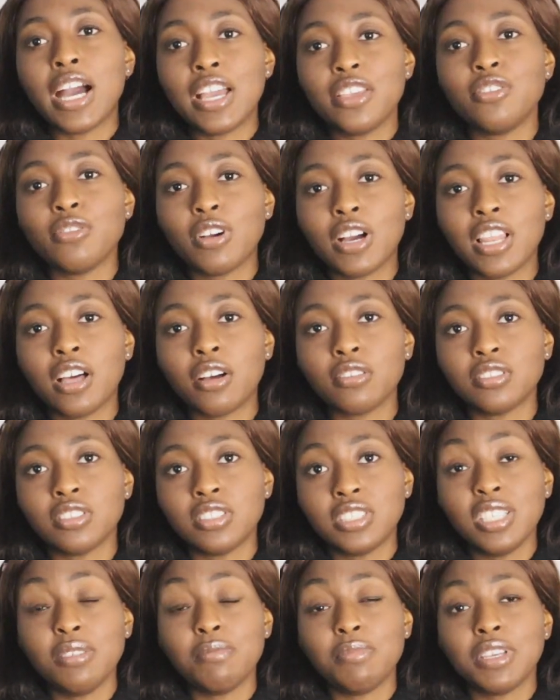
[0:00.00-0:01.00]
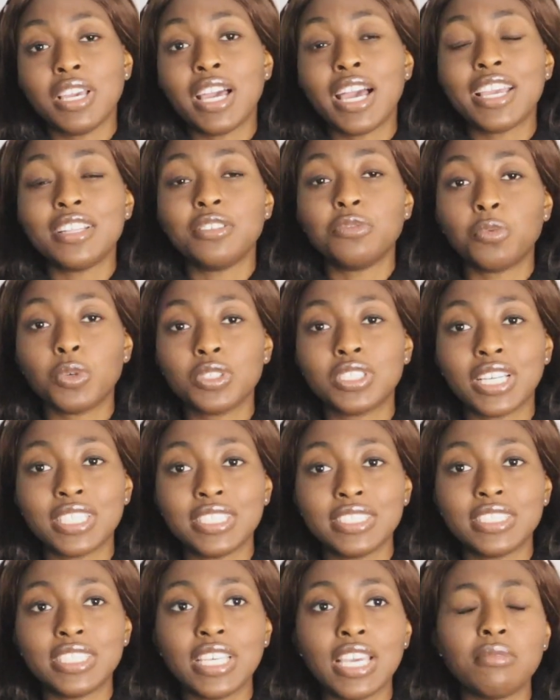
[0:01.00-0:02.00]
Are you allowed to stay behind? What are
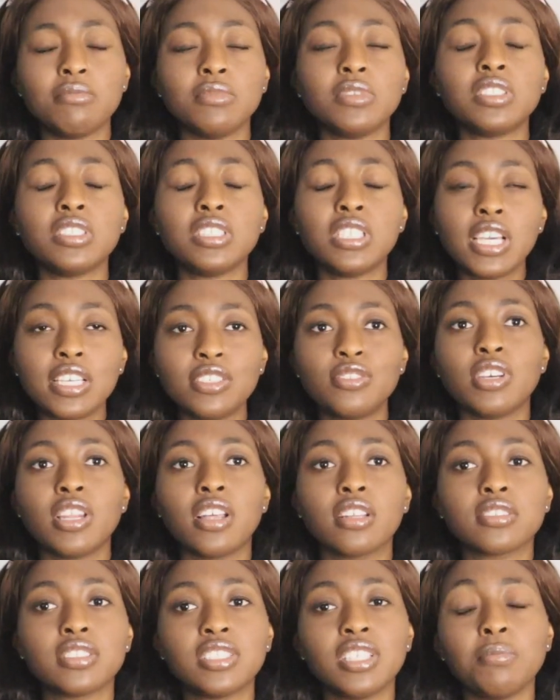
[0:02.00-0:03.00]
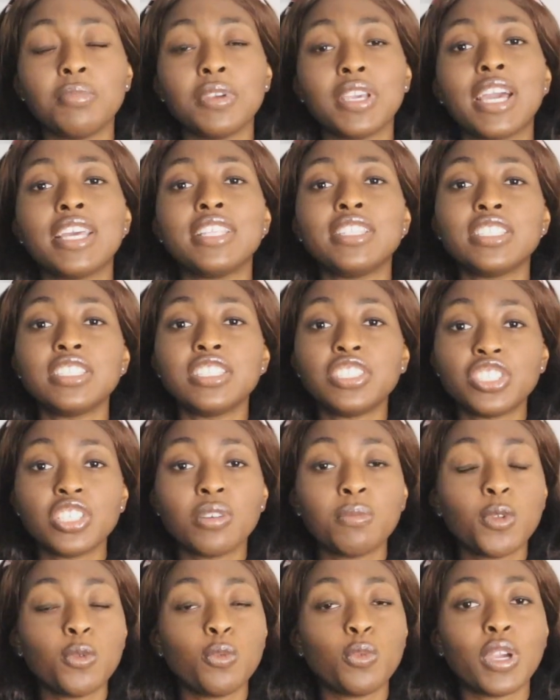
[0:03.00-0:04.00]
the terms? Yes, you're allowed to stay behind. In
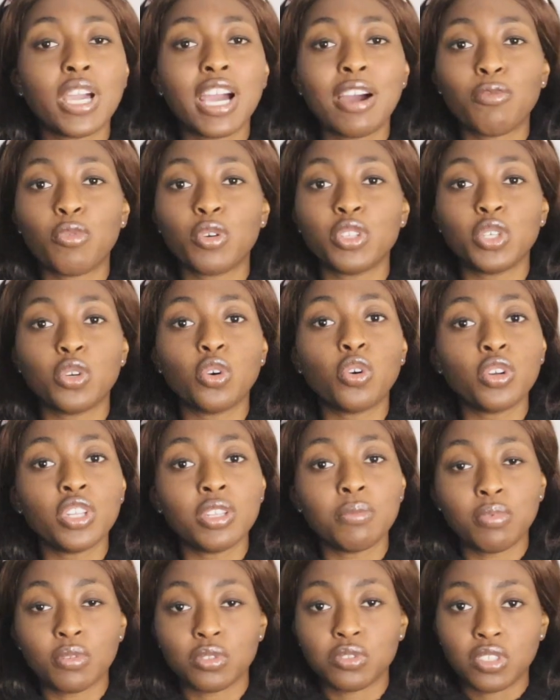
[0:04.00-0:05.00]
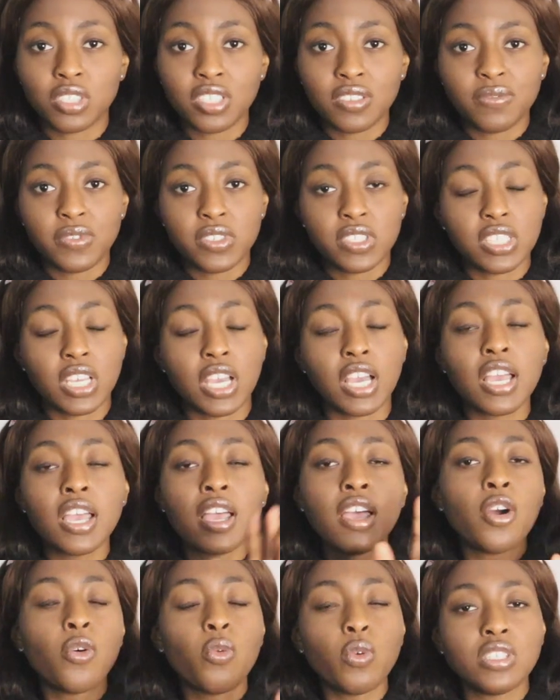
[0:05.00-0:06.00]
Germany, we have what they call a Poststudy Visa,
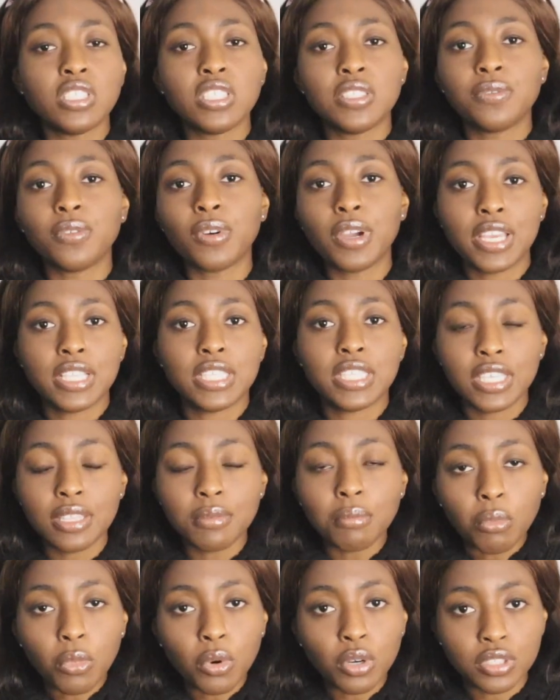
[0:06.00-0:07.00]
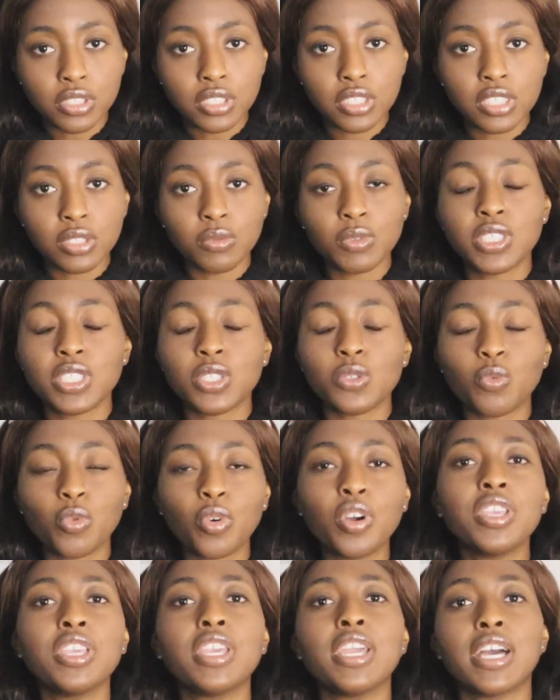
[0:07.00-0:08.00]
which is for 18 months, which is
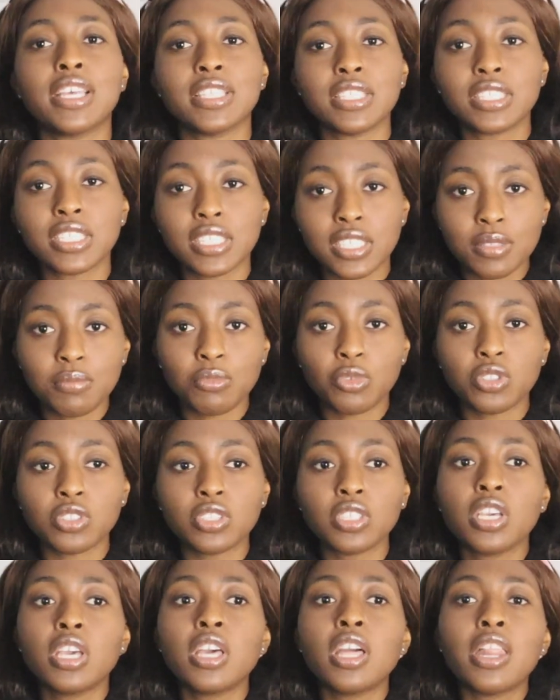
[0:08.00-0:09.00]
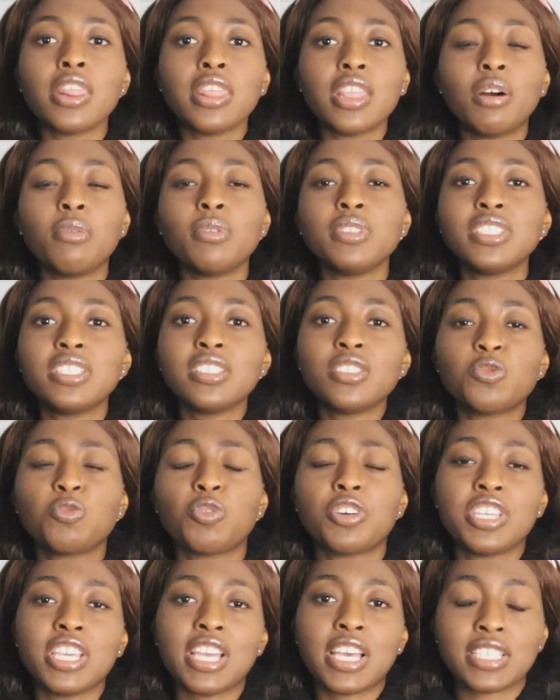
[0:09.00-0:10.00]
1 year and 6 months. Now, within this
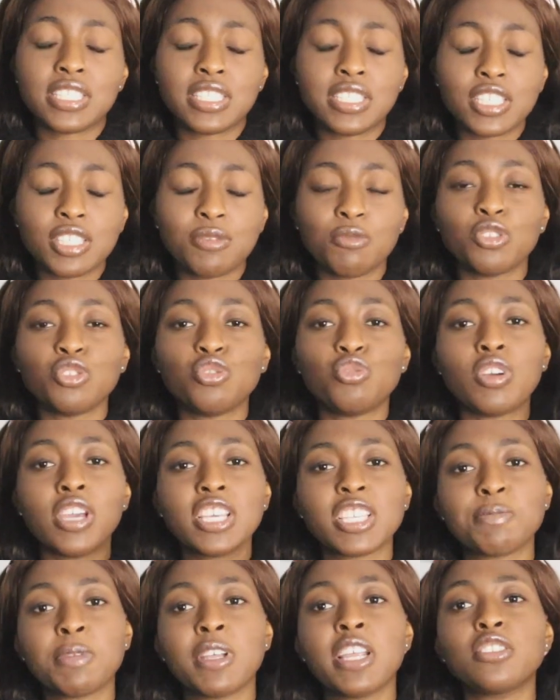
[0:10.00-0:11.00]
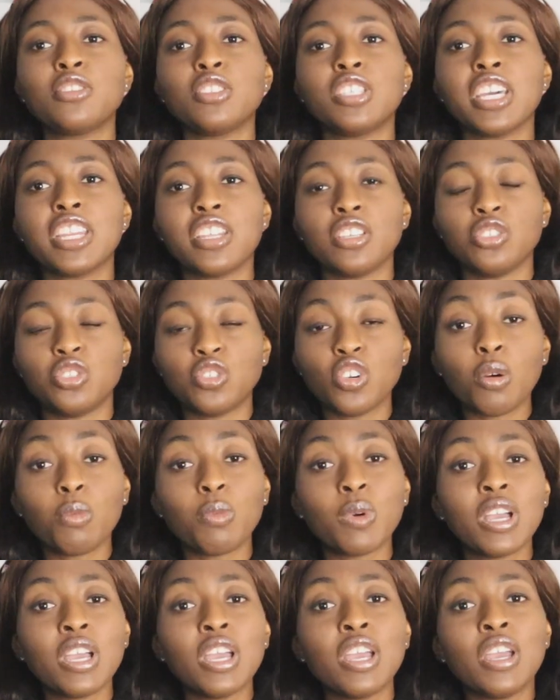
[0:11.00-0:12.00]
1 year and 6 months, you're expected to get a
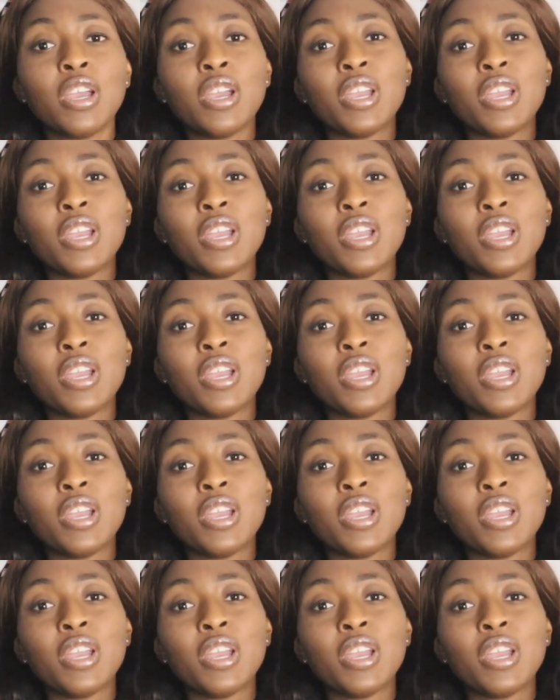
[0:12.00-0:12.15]
job